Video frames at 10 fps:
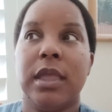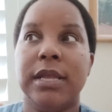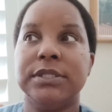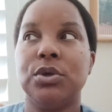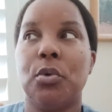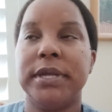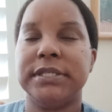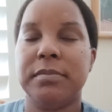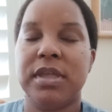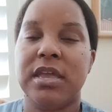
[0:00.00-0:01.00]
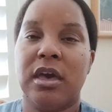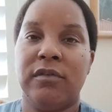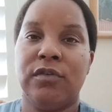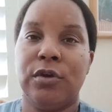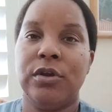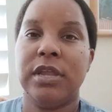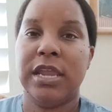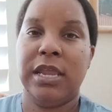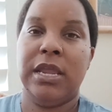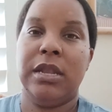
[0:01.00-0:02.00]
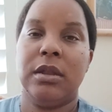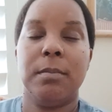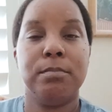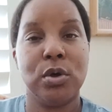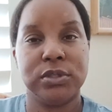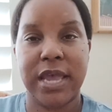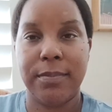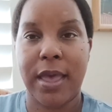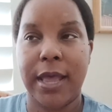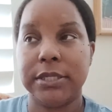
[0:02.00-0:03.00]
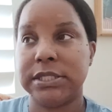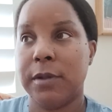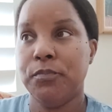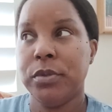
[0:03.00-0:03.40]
is going to be covered in multi-pass.